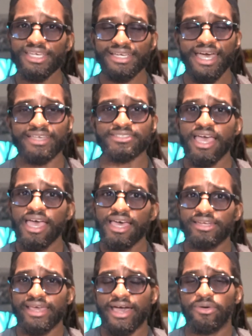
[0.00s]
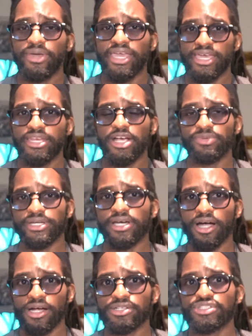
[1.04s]
Guys, now in
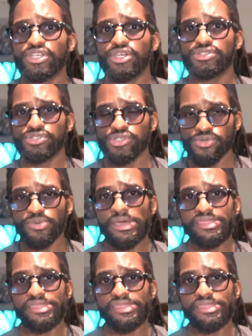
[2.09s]
regards to